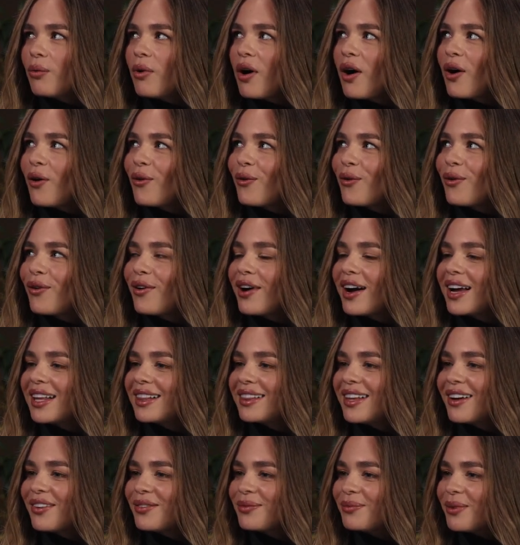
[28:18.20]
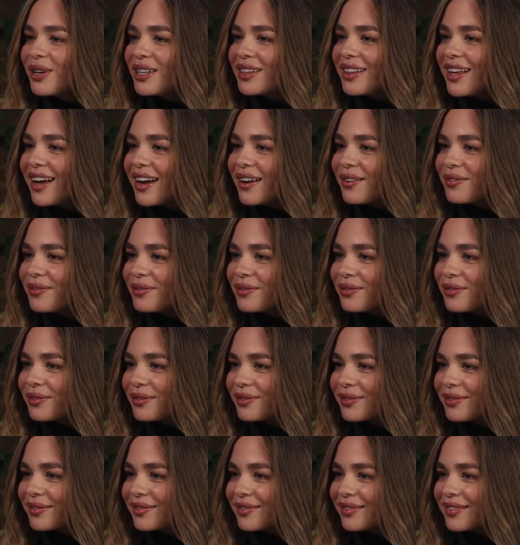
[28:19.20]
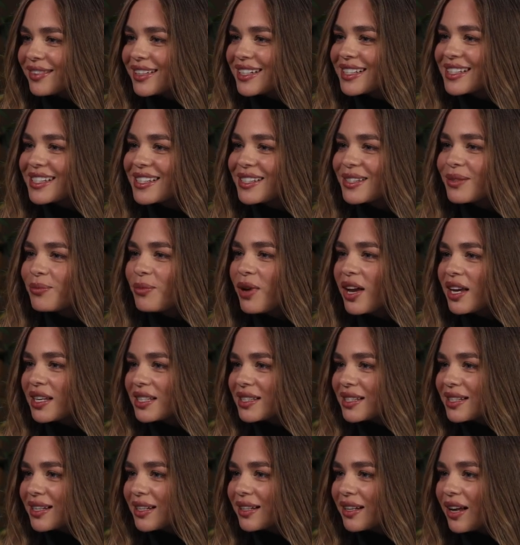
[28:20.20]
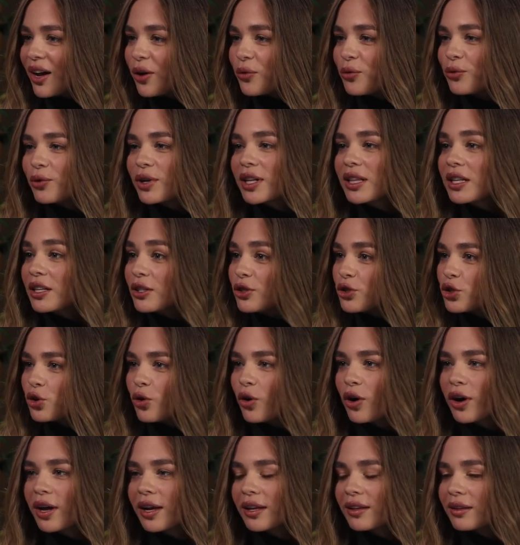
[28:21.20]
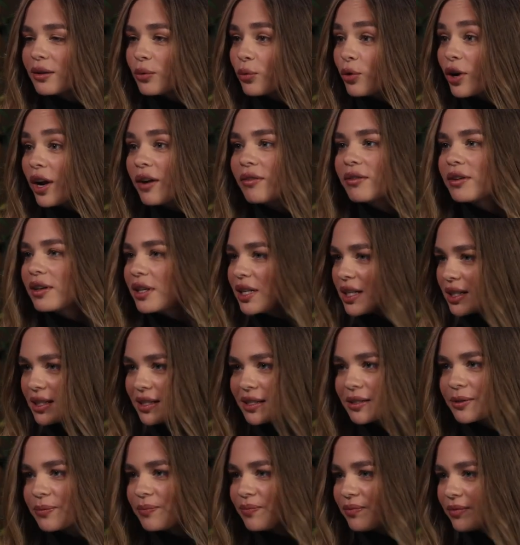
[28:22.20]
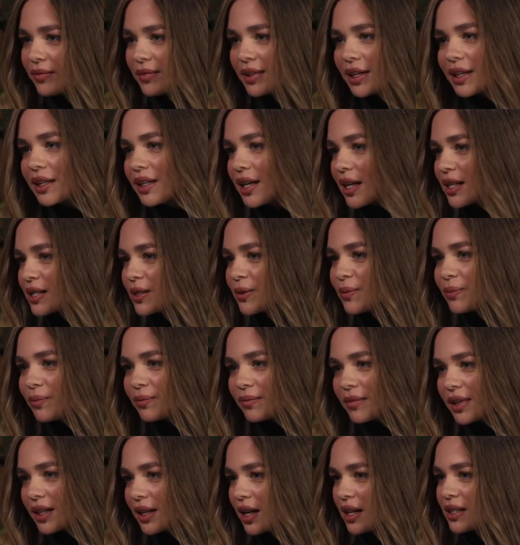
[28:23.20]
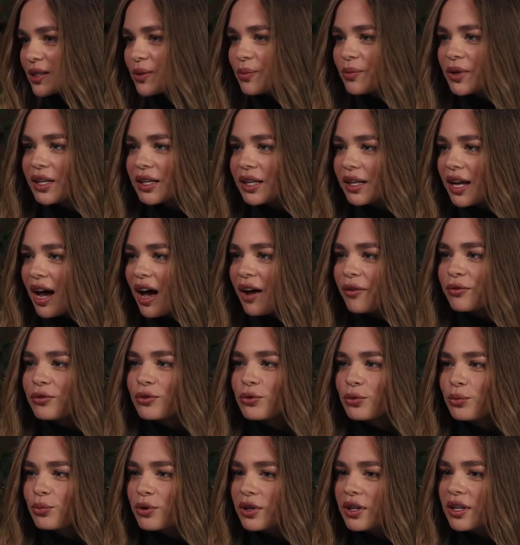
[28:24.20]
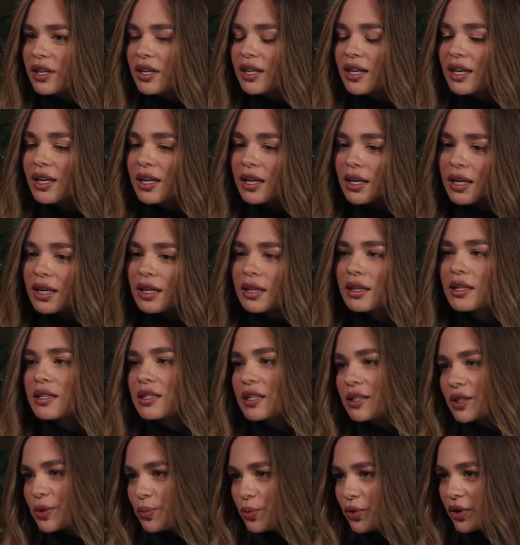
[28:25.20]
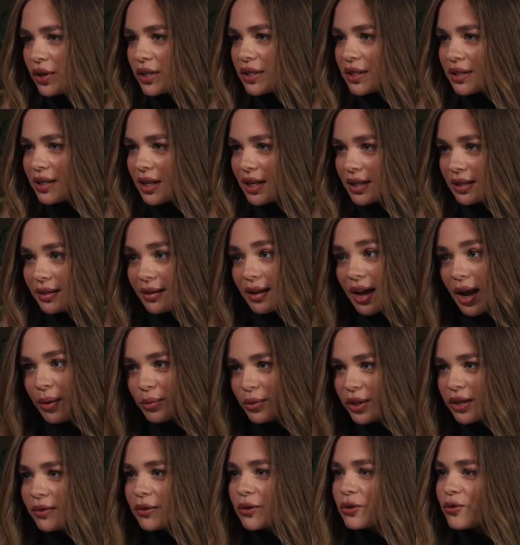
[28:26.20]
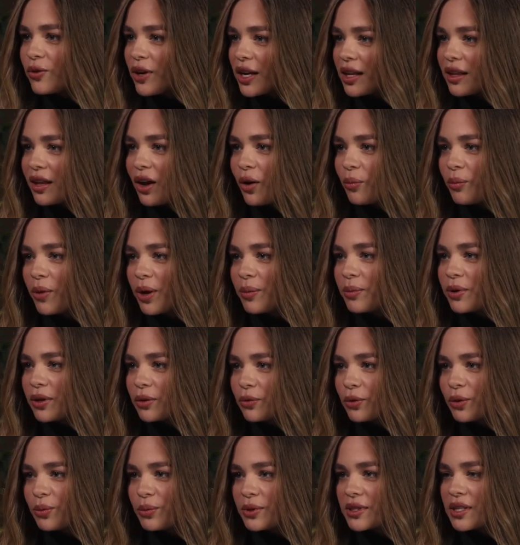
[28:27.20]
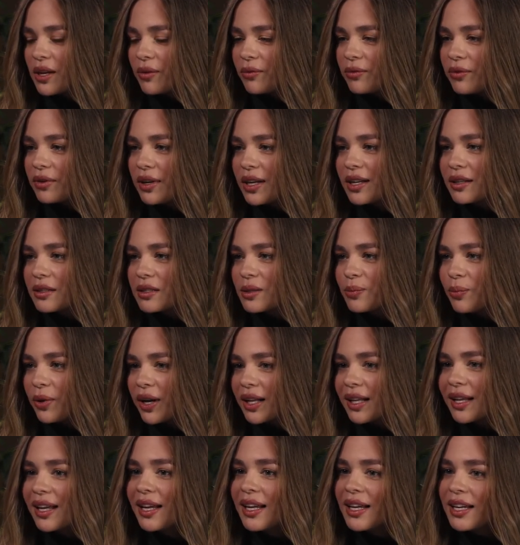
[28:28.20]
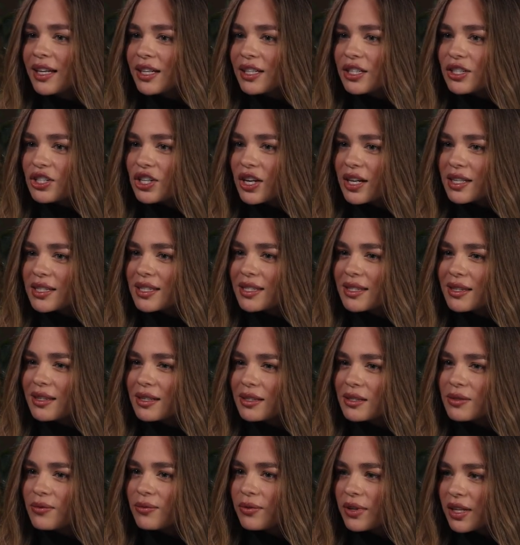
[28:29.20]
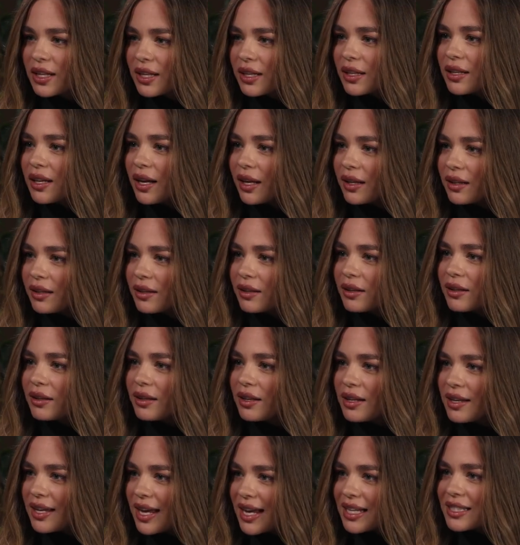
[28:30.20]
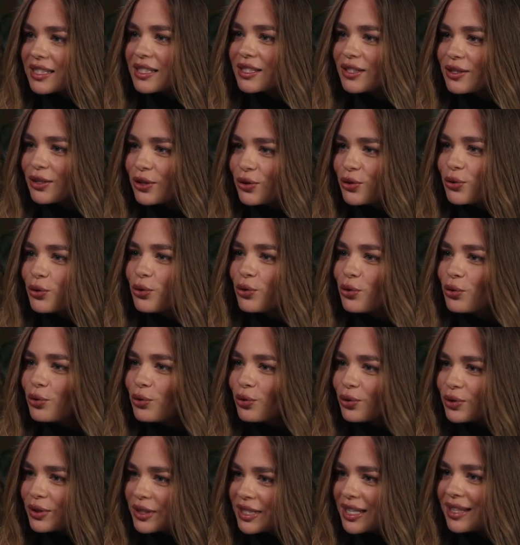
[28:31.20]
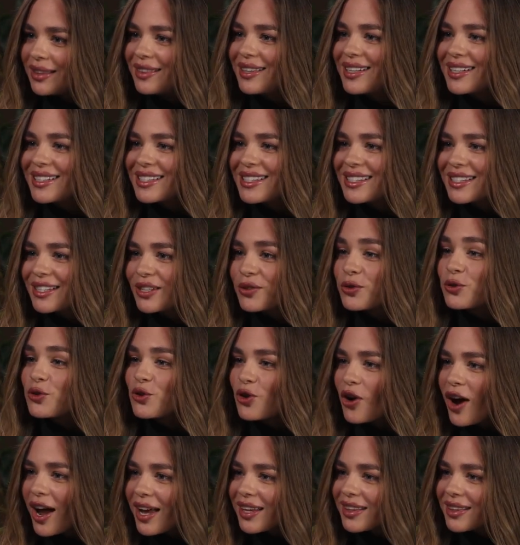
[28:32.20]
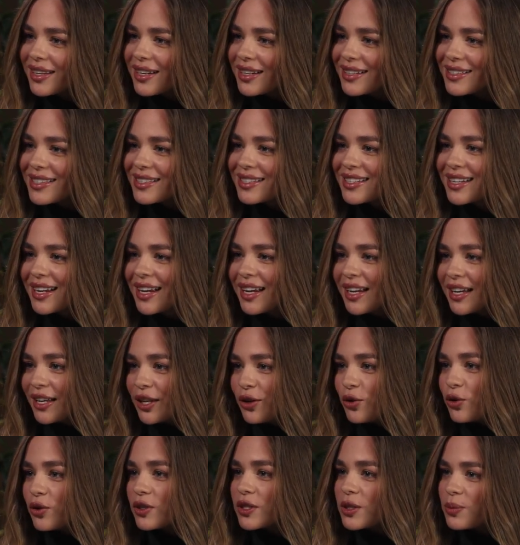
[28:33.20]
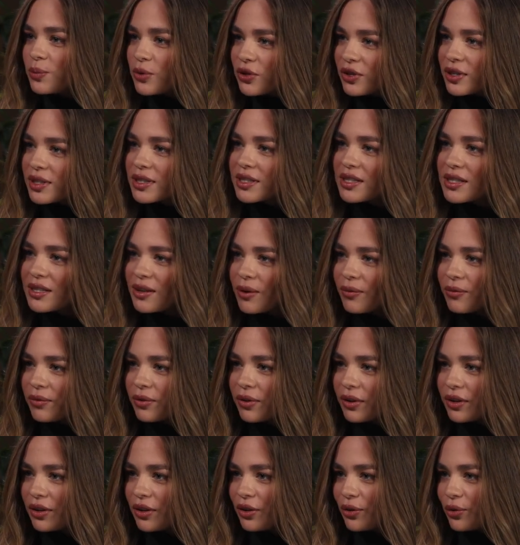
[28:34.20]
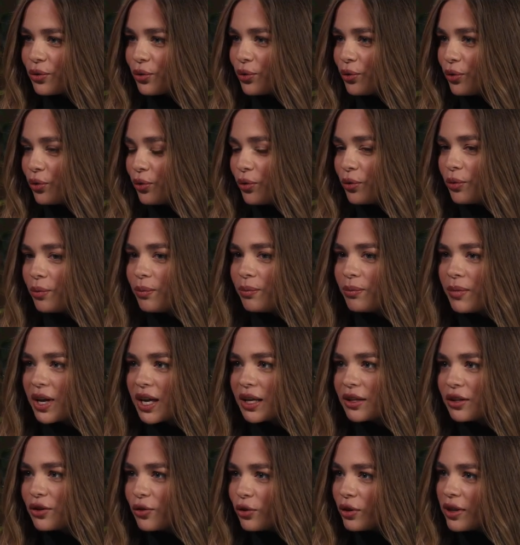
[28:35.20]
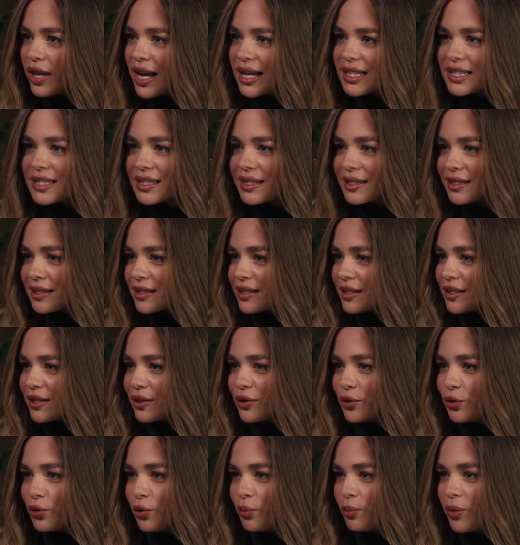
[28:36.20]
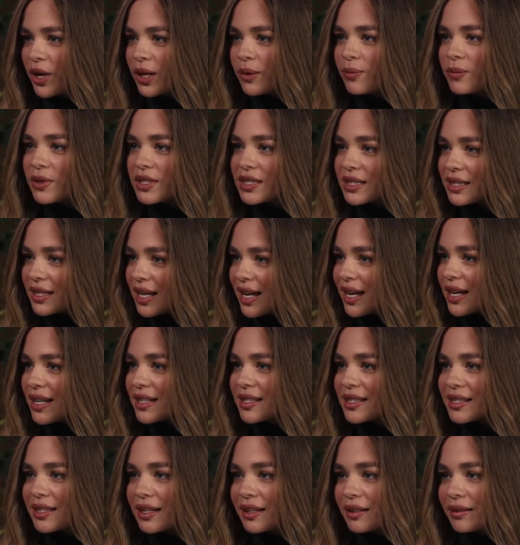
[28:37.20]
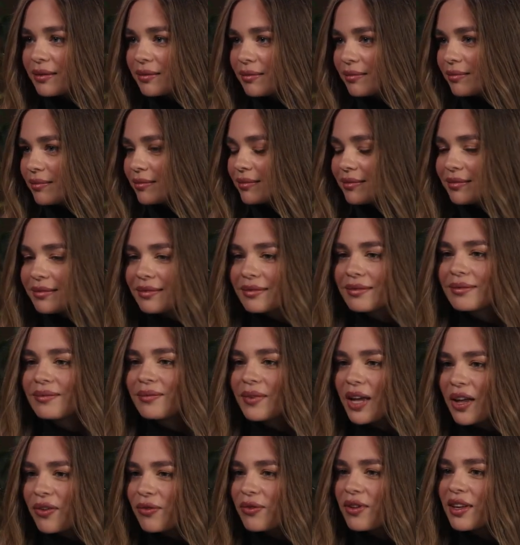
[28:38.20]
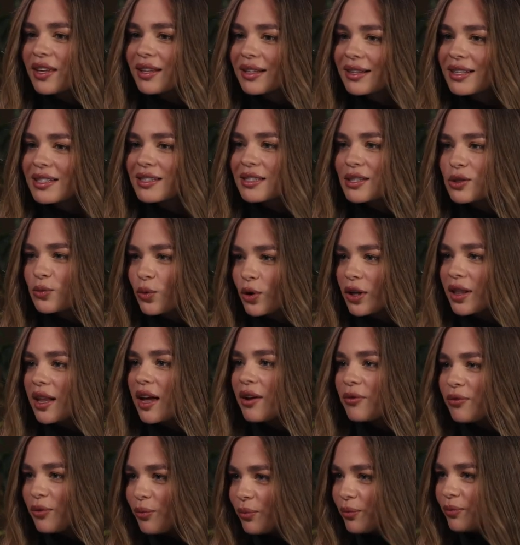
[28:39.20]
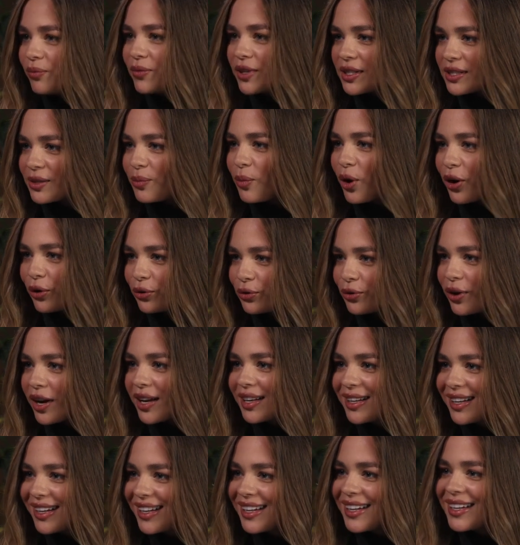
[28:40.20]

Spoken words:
wow, I love my life. This is amazing. I really enjoy it. Whatever it is, it doesn't mean it have to be this experience that I'm living right now. Maybe it will be something else, but just this feeling that yes, you did this, you tried this, you experienced something, you made your lessons, you made mistakes, and I think this is what life is about, right?